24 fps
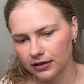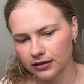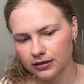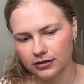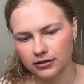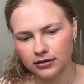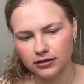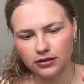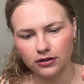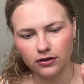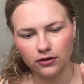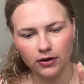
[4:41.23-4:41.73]

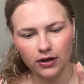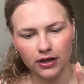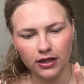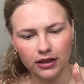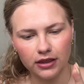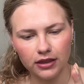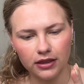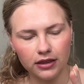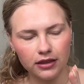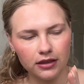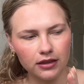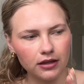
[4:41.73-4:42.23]
So I
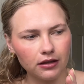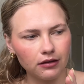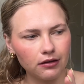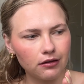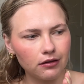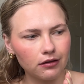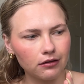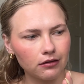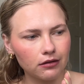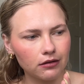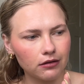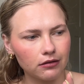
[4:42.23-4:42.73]

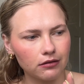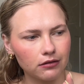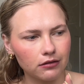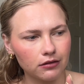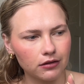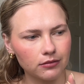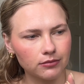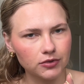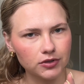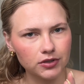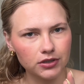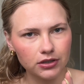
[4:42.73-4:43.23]
think
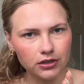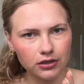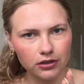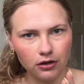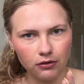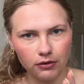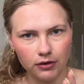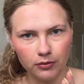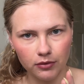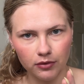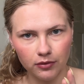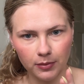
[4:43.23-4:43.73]
I'm just gonna go
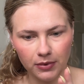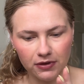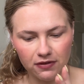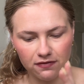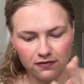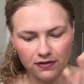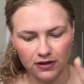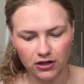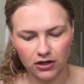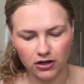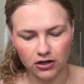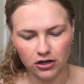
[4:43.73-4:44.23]
in with my
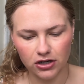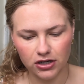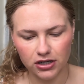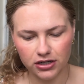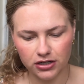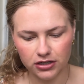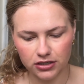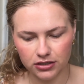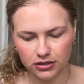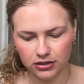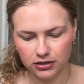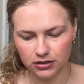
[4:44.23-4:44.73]
finger
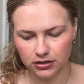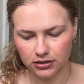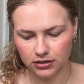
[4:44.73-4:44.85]
here